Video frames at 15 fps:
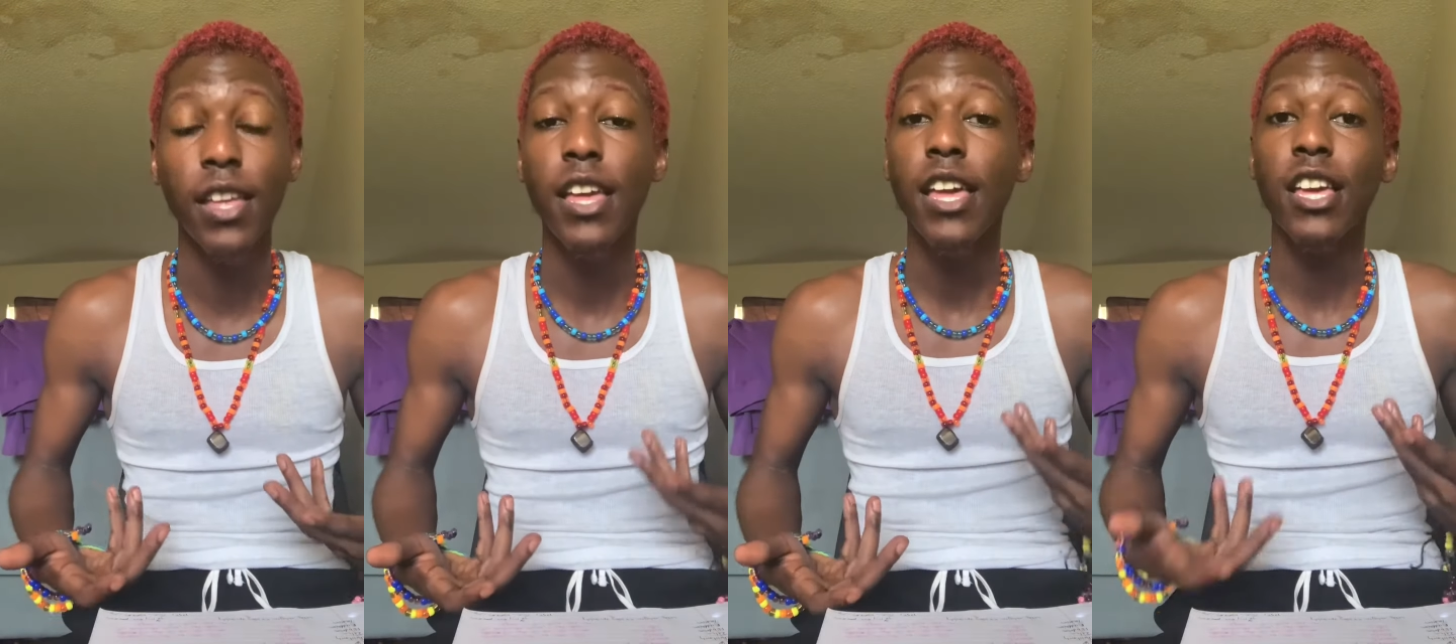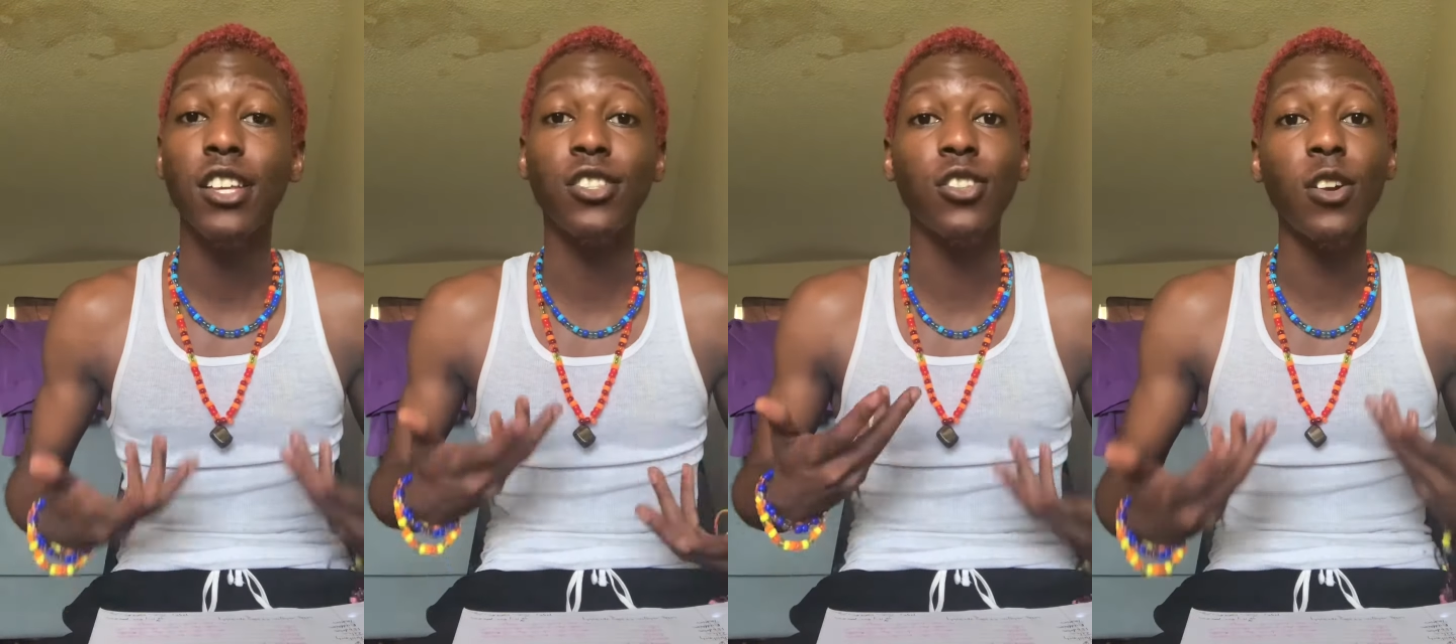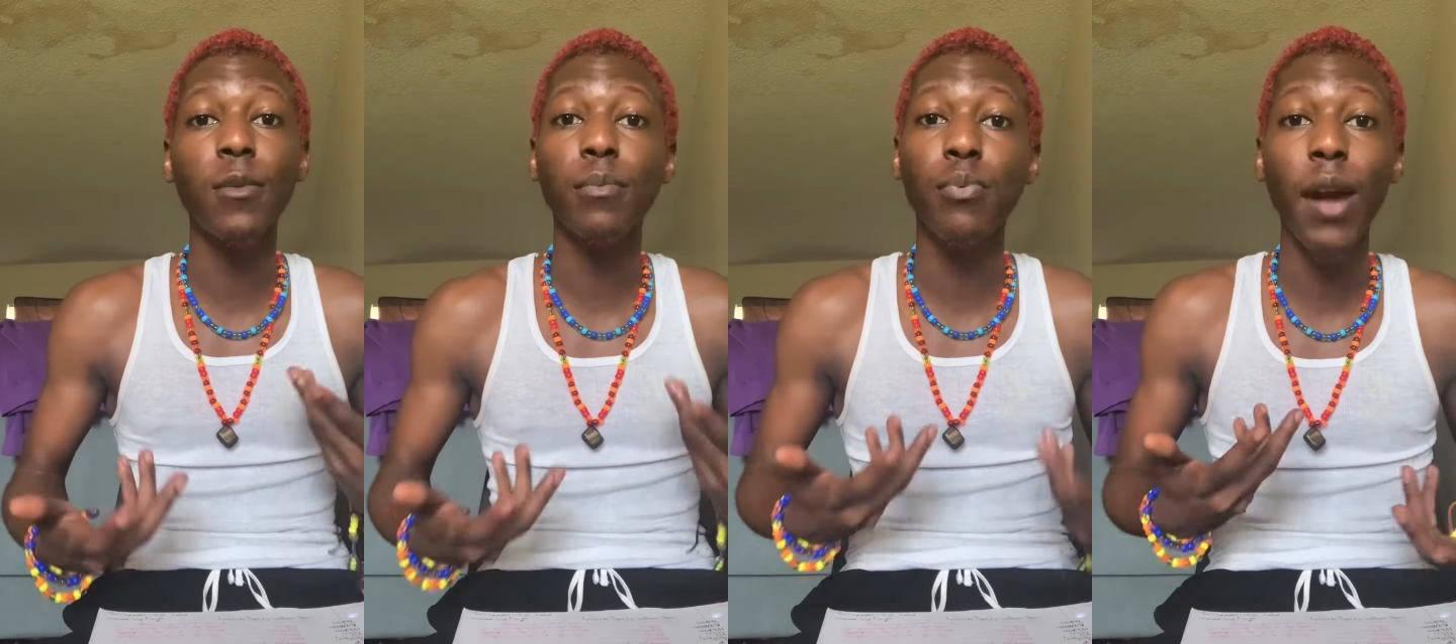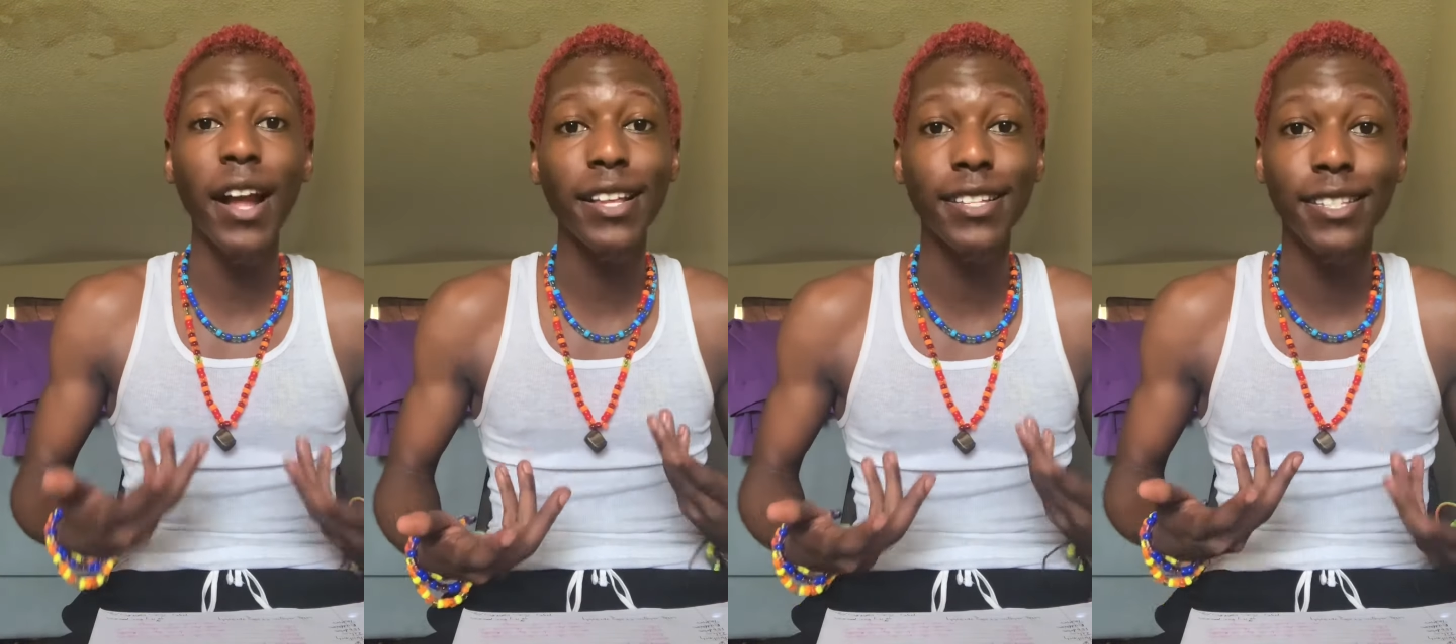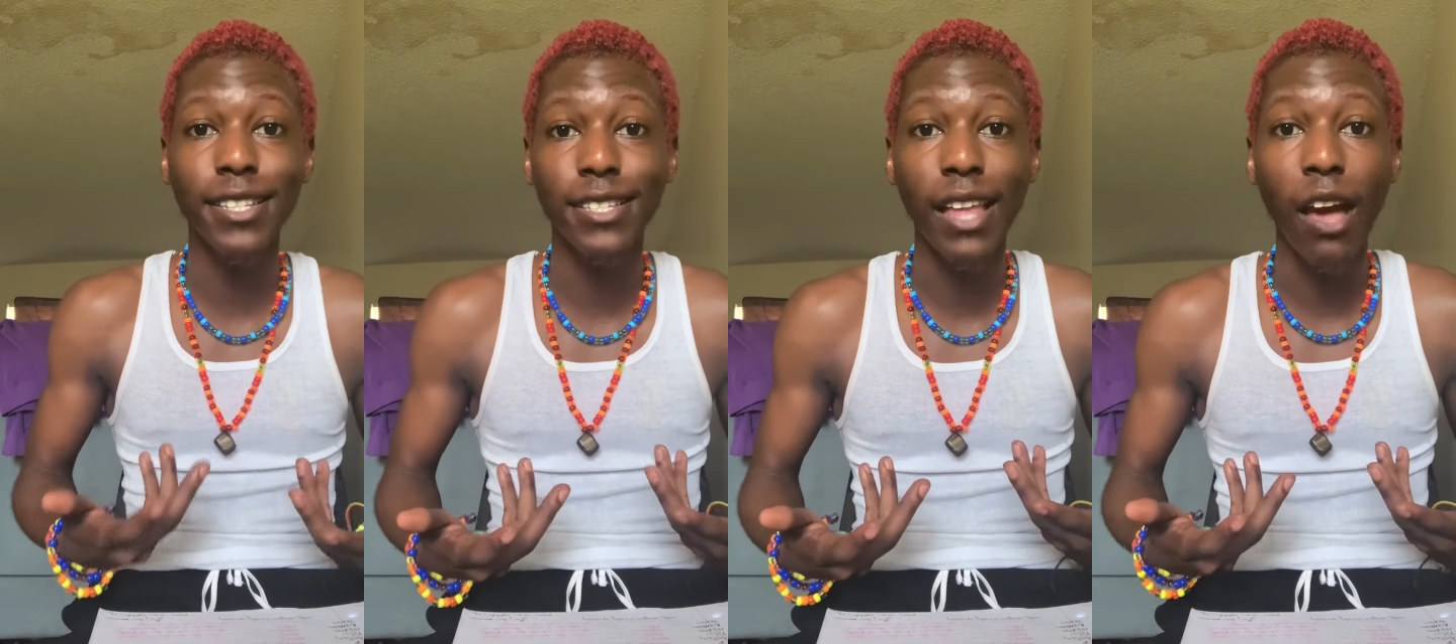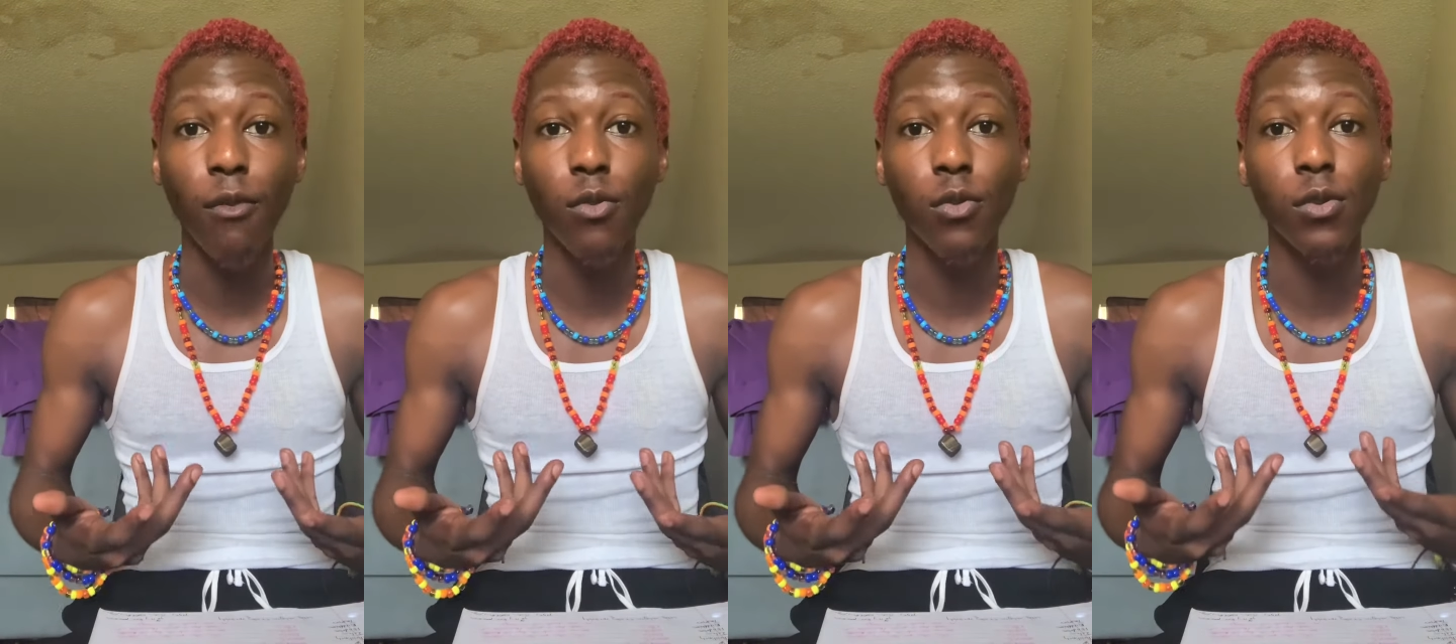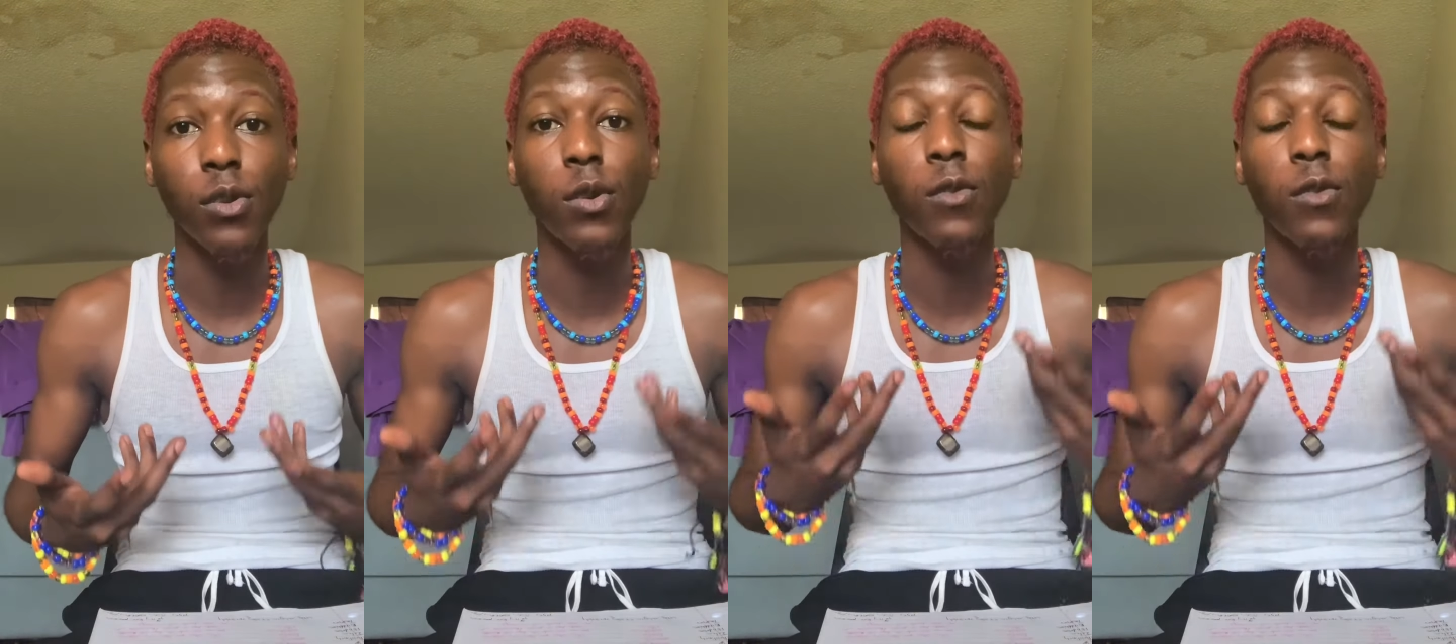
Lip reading: It's certain practices that will